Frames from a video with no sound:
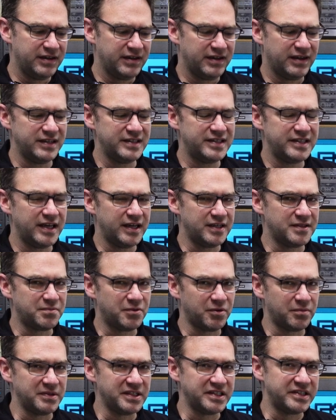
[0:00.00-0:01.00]
I'd say it's
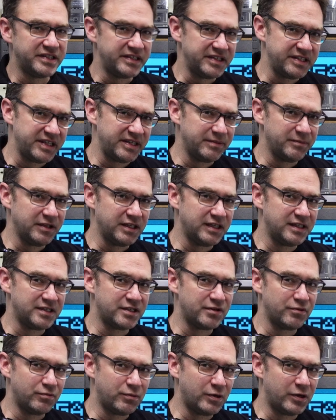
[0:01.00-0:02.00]
probably similar
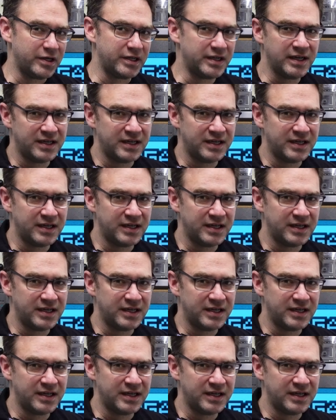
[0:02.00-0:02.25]
to what